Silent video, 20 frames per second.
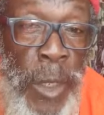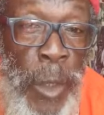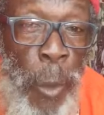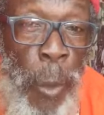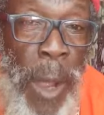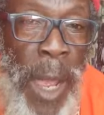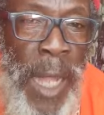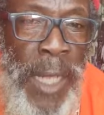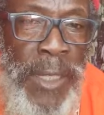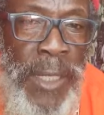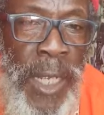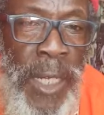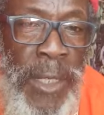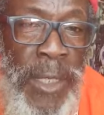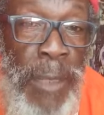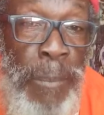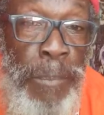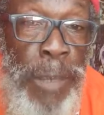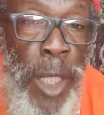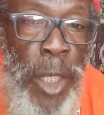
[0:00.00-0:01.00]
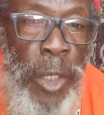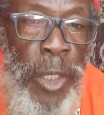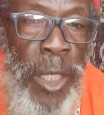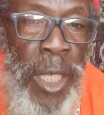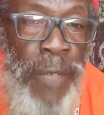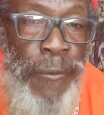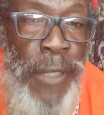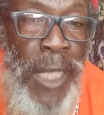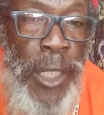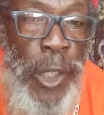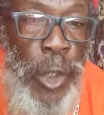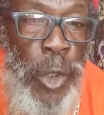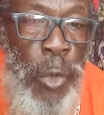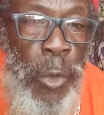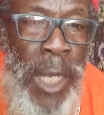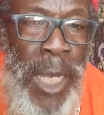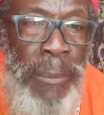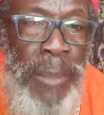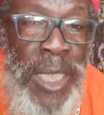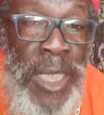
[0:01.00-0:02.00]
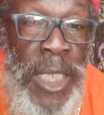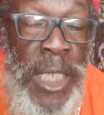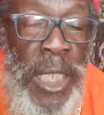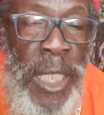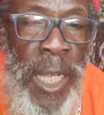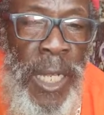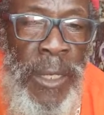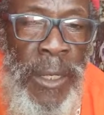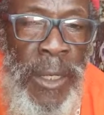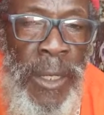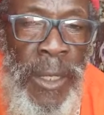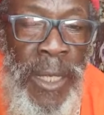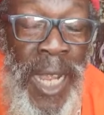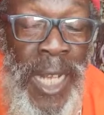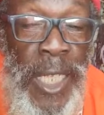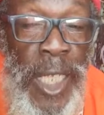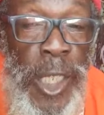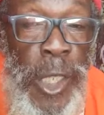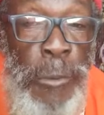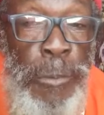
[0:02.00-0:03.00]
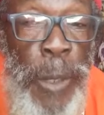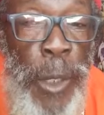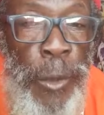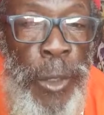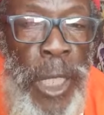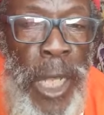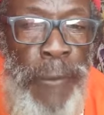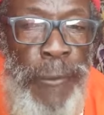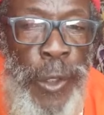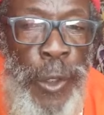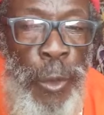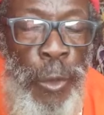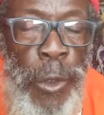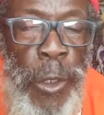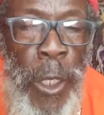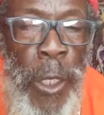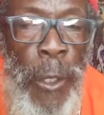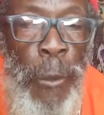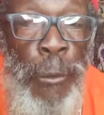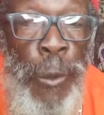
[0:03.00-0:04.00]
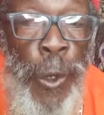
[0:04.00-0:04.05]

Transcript: The water, the blood of Yeshua, Mashiach, and the Spirit of truth.